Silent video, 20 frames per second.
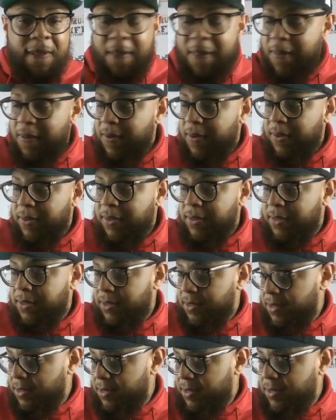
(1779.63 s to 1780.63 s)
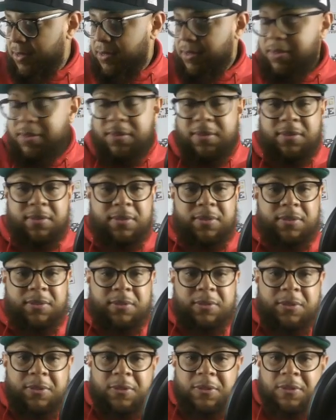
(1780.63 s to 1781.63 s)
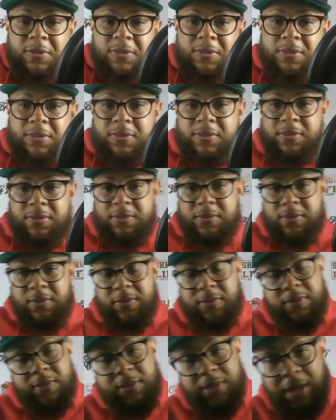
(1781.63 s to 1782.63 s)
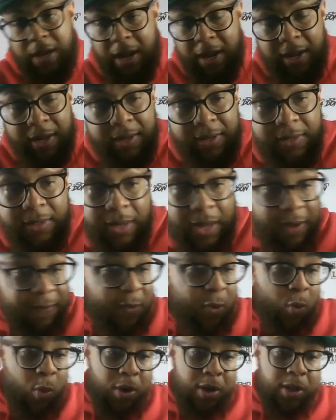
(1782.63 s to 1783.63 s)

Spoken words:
(silent)